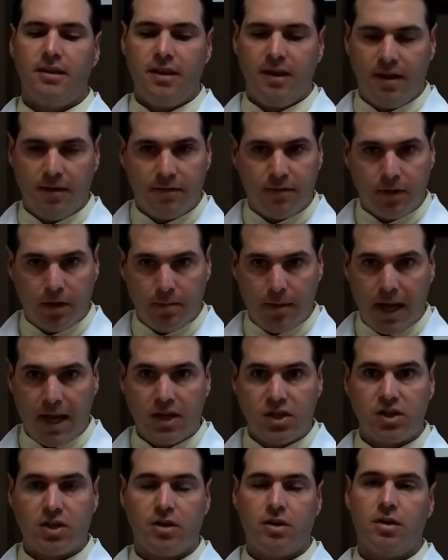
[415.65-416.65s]
The
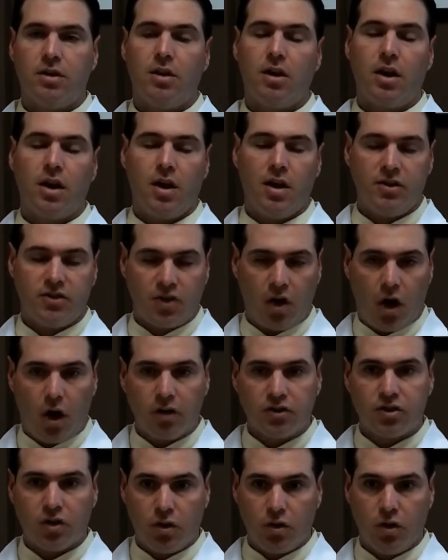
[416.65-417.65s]
inflammation is
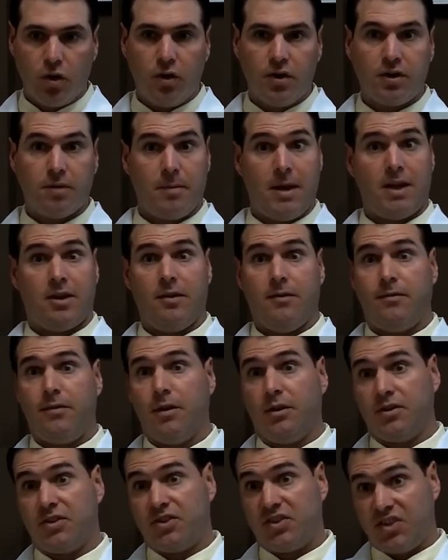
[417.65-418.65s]
also going to make you
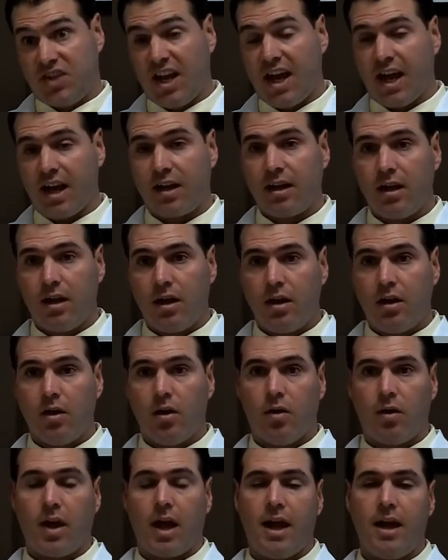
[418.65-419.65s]
feel sick,
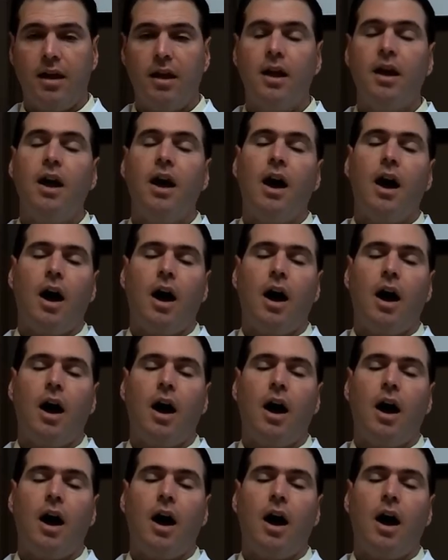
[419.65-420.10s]
okay?